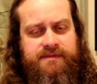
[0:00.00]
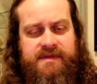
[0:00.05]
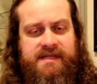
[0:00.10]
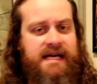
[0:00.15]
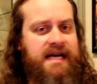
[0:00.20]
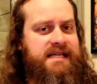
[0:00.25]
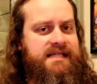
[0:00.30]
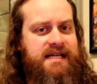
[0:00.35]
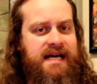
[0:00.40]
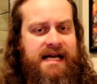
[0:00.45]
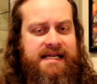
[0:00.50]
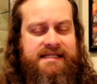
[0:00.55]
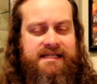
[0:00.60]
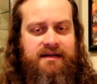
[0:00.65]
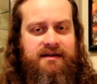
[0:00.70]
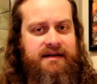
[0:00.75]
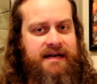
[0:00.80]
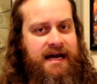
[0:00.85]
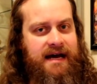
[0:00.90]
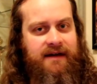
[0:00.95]
besides
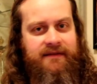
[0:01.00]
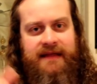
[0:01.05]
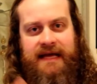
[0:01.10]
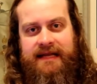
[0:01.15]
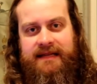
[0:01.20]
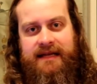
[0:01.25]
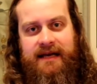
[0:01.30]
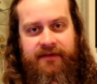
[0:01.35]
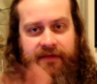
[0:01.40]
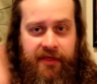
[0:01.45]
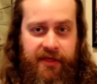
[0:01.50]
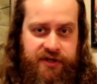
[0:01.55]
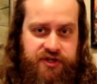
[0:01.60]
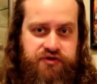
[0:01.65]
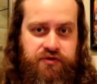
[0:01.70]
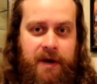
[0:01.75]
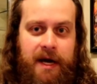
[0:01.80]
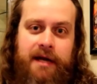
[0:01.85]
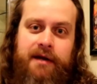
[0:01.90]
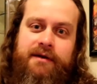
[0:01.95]
Godzilla now that the
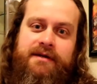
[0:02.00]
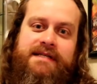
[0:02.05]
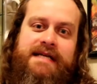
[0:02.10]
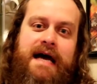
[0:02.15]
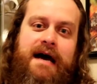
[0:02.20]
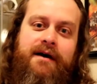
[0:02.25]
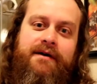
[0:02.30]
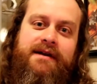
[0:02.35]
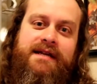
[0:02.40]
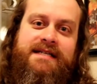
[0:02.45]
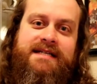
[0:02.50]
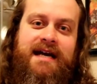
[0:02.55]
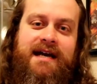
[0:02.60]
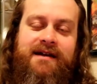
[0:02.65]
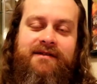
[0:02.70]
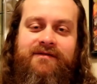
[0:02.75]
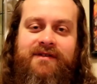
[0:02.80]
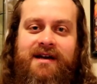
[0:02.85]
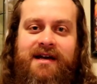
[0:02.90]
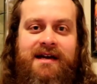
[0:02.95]
trailer's out and is kind
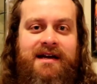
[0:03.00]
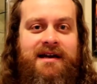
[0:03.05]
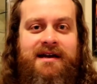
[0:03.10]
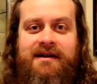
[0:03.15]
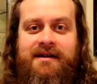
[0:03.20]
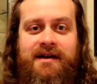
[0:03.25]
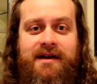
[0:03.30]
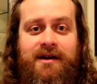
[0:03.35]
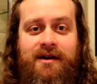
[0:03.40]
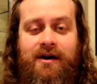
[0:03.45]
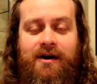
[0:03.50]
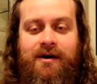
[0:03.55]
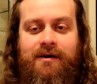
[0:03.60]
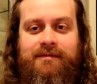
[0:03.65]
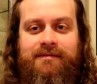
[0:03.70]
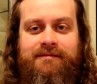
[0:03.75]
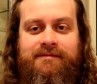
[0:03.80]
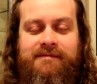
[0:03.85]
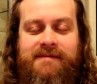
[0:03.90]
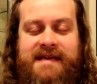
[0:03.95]
of,
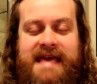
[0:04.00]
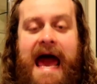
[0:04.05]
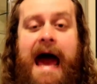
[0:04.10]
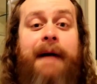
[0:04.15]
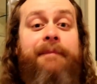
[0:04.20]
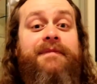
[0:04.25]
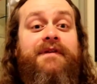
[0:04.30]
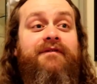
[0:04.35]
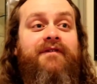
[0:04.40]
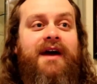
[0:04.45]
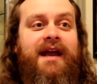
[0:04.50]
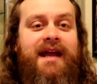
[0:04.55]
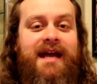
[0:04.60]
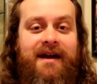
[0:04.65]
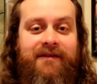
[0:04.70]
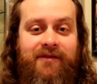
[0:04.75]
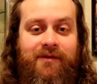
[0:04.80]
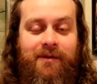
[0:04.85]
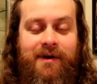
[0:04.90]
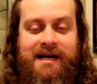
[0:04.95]
captivating
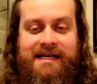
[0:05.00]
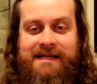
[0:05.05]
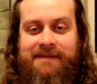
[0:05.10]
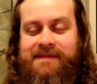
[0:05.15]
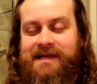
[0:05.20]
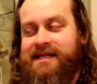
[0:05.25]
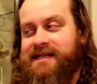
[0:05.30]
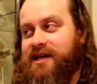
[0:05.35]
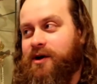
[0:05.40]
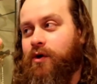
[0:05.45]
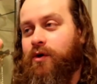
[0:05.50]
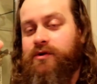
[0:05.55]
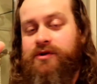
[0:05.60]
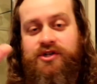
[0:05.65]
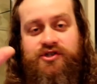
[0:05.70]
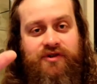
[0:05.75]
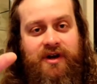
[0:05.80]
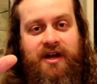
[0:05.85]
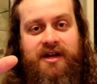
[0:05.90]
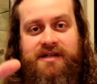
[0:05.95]
everyone. It seems like the
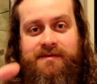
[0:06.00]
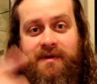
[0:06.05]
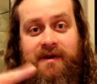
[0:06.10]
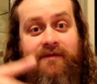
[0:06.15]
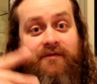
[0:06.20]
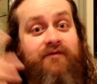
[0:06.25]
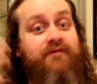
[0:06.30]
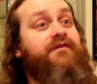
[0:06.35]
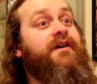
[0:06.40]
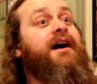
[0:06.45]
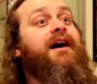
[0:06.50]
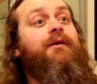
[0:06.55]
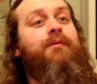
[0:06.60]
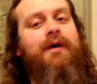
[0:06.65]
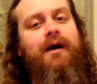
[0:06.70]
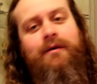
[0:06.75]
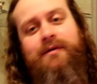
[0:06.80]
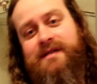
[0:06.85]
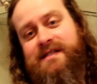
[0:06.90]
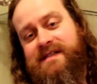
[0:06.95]
trailer's being very
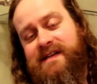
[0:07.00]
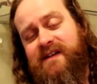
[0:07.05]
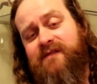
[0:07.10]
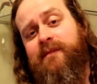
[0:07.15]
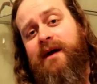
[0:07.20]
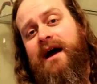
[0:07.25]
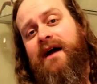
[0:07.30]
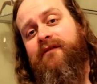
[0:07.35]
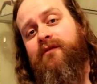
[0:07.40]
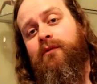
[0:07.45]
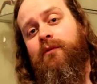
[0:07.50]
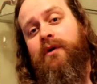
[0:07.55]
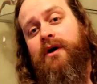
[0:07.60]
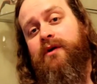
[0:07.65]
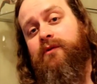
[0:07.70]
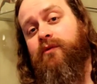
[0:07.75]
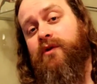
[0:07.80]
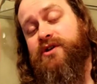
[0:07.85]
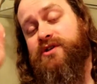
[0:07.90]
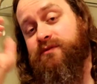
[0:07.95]
well received by
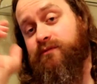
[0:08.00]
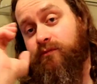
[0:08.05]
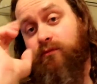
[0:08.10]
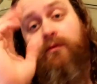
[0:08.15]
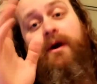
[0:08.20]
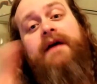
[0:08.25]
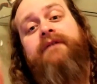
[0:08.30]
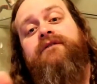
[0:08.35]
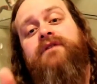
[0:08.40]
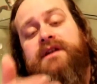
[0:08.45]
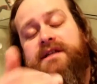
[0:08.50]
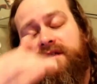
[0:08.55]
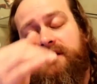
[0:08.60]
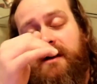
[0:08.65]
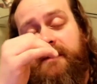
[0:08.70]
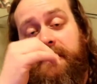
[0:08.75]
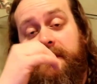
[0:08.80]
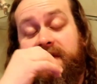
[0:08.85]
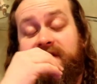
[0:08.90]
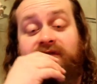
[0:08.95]
everyone, which rightfully so.
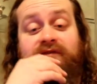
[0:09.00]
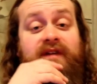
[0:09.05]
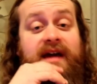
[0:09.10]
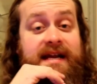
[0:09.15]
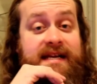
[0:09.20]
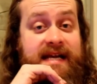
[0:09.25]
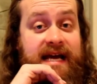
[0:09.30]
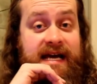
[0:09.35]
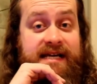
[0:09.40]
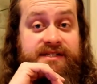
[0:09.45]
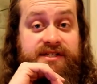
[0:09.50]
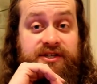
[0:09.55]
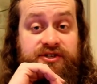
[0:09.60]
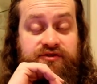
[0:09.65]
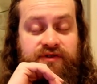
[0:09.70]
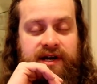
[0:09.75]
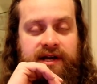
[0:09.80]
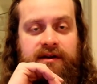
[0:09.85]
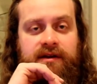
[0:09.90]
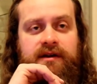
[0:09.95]
I think it's a fantastic
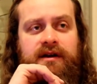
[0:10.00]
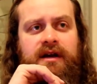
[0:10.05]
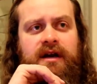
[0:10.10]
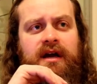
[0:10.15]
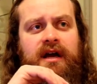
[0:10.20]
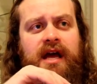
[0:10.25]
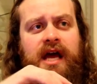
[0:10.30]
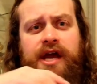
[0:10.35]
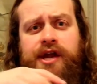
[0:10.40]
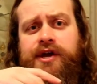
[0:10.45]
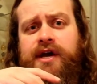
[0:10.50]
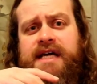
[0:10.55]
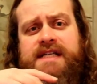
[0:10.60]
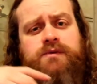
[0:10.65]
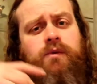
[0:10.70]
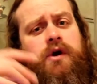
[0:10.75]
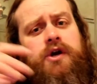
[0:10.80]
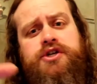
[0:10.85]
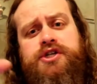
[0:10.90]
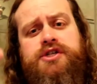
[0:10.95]
trailer. And you guys
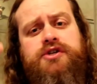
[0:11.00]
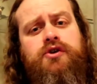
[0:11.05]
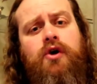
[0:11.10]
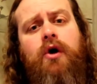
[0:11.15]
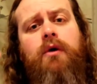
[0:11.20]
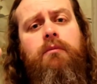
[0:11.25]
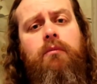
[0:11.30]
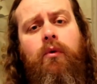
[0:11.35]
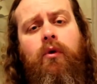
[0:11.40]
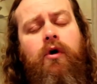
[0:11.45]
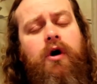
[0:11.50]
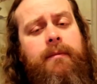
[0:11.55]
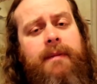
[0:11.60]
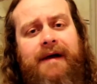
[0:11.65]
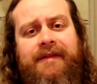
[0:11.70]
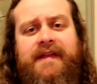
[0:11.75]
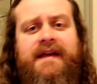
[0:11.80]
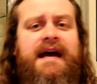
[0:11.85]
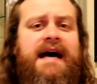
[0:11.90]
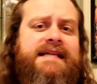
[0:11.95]
want to just know more
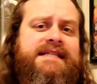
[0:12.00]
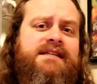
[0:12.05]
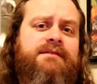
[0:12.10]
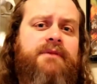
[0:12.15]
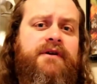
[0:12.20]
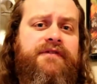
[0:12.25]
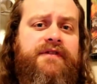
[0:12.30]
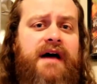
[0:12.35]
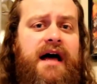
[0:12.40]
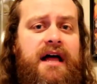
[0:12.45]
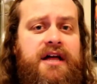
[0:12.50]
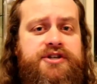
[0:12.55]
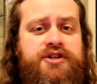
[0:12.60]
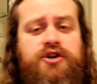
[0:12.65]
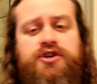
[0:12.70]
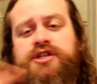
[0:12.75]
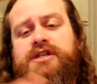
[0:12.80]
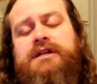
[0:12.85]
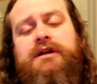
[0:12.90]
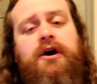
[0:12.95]
about the Godzilla mythology, or
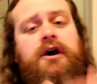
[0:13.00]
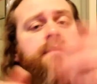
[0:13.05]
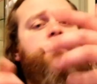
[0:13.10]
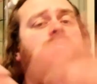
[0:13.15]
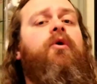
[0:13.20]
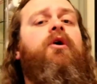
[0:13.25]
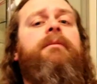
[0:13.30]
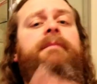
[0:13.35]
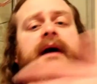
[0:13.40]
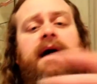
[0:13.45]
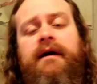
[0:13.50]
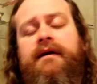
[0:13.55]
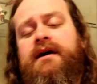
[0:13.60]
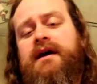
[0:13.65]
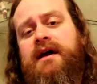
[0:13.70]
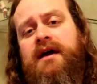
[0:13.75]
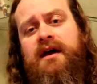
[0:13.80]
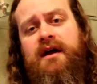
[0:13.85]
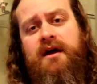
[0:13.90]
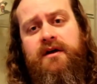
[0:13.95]
just learn more about
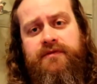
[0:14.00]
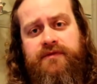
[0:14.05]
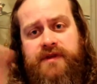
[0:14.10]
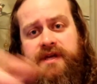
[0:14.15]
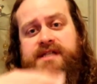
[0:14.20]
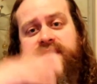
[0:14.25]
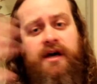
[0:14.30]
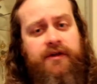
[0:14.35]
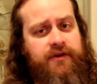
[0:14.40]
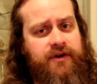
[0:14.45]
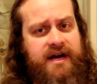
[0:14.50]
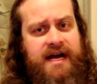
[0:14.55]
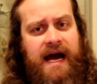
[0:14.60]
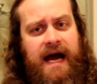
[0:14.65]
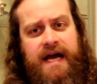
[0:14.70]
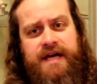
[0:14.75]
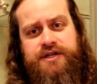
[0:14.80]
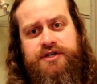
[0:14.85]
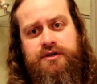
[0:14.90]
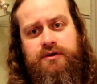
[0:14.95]
these other
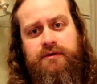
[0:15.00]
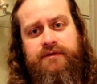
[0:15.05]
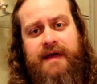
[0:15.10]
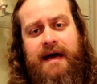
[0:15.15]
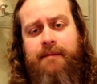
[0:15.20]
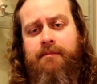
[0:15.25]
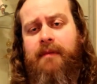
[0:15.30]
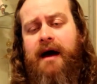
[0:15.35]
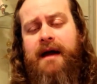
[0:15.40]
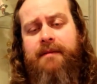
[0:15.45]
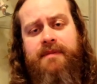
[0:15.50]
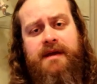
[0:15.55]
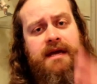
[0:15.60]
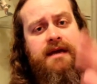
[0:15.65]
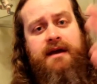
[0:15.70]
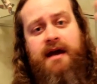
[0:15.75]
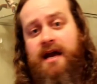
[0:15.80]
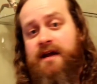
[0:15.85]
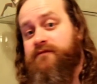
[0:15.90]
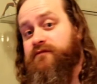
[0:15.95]
kaiju that might be
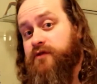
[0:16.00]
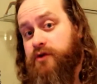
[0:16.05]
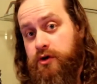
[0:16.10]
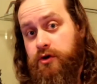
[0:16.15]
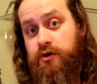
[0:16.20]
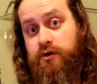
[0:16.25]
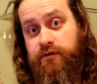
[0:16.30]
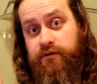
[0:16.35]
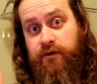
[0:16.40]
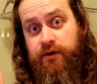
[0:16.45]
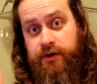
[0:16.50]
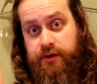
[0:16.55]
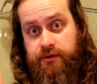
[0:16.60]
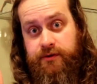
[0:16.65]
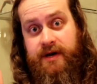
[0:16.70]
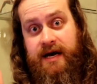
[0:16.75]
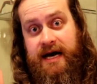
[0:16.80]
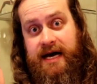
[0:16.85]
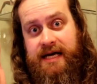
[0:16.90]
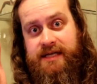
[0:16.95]
kind of new for you
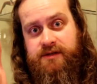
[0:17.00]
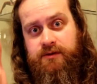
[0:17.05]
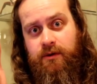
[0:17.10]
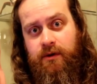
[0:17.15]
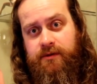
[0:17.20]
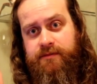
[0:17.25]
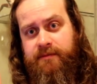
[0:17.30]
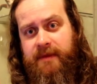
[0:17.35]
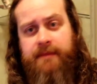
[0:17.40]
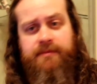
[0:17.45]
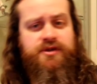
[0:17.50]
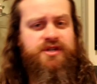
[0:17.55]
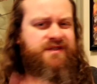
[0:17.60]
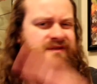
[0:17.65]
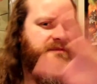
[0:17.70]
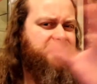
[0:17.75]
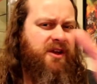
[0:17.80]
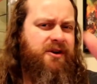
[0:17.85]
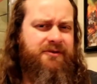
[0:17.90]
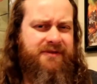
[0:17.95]
guys who are maybe just
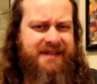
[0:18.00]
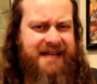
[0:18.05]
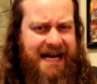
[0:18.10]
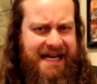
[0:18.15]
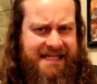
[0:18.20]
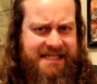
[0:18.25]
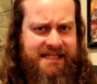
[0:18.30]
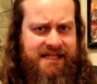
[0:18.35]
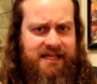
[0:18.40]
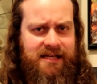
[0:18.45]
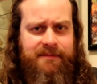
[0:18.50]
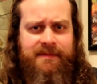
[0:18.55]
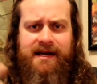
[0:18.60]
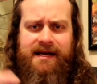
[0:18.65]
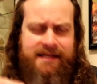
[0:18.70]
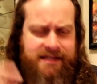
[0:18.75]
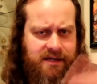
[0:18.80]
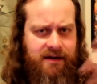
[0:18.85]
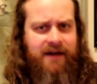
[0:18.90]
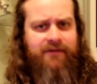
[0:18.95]
familiar with Godzilla,
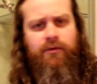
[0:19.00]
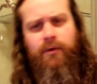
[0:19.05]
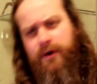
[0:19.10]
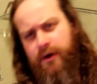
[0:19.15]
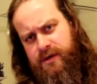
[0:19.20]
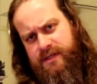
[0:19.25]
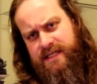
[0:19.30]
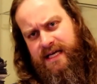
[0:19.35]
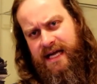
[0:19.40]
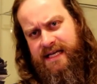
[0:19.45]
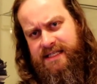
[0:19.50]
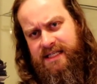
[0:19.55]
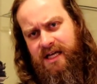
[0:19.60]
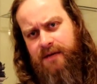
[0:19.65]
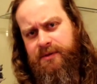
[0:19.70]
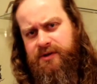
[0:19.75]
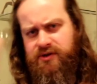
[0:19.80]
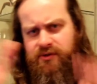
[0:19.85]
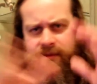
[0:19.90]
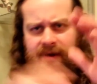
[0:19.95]
because everyone knows Godzilla,
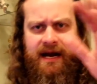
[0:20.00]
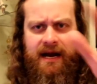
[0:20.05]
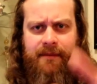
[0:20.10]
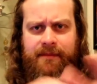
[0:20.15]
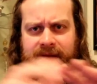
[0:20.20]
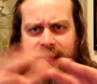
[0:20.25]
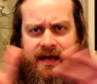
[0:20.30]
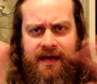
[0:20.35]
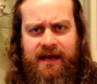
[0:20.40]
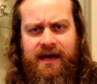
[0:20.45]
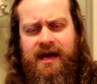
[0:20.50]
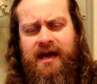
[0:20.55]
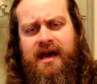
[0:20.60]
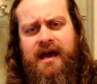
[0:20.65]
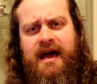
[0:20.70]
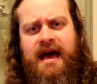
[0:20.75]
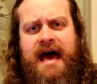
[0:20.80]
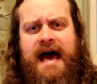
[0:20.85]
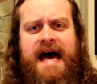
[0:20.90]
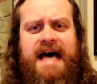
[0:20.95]
but you might not be
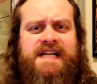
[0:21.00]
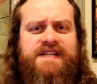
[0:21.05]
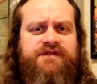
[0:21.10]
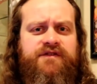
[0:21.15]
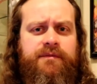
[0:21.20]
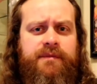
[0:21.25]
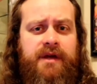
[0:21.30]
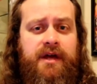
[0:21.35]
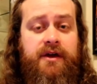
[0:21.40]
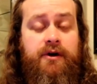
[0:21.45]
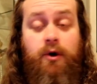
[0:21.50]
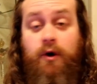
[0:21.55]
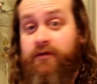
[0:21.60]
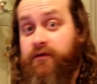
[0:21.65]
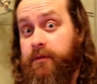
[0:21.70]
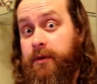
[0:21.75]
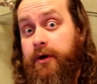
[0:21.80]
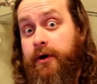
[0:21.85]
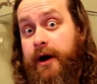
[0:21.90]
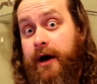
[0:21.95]
as familiar or
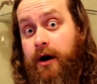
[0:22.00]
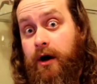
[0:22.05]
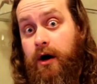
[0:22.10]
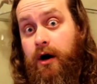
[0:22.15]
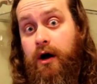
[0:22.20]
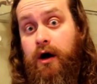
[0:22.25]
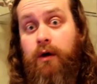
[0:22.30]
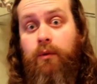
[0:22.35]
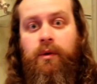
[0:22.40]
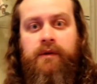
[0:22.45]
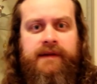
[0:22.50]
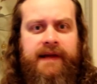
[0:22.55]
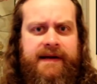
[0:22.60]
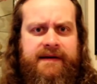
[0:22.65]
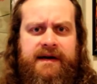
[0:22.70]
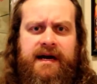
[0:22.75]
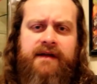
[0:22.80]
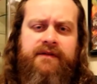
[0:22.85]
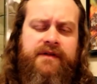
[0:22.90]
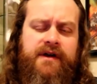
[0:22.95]
familiar at all with like
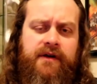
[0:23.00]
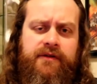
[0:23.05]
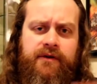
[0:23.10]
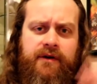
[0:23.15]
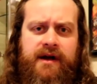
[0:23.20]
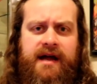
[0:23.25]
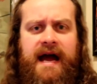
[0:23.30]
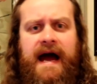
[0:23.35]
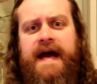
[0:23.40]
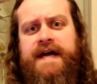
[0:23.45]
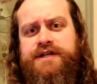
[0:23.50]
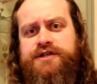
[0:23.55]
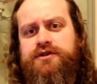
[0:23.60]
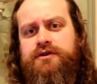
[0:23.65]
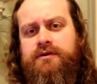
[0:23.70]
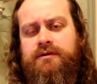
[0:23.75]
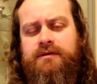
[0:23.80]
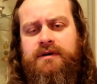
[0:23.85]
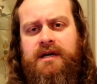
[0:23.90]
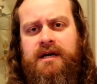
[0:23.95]
kind of the other
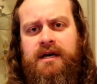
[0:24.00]
kaiju